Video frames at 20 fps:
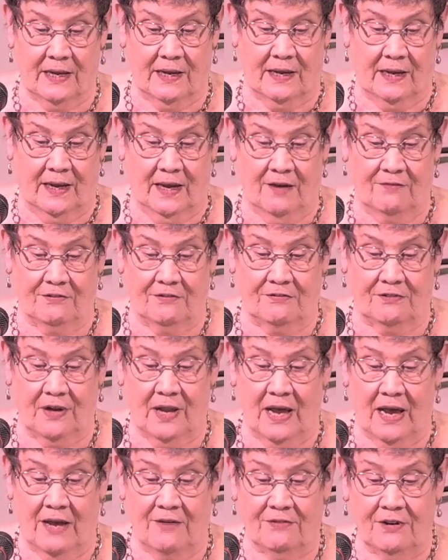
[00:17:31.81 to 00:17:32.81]
half of
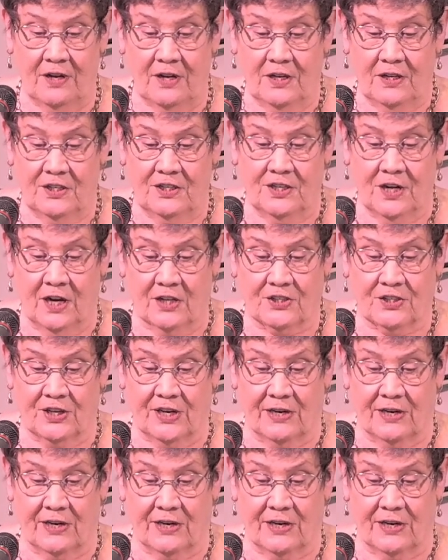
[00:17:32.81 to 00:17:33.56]
life, Dr.